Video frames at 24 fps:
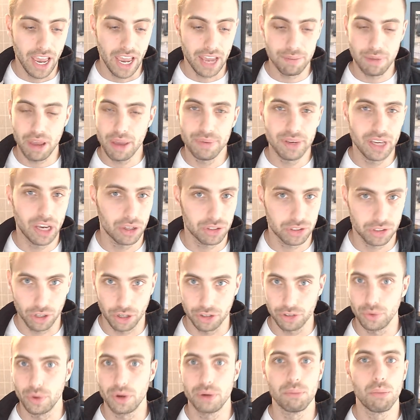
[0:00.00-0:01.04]
And maybe I'll
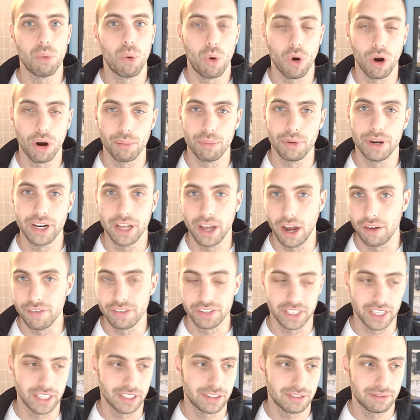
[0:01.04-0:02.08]
start doing more, but
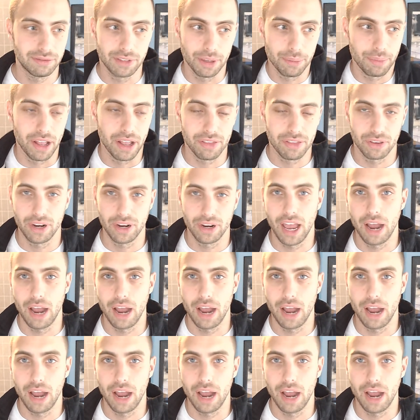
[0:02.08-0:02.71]
obviously it depends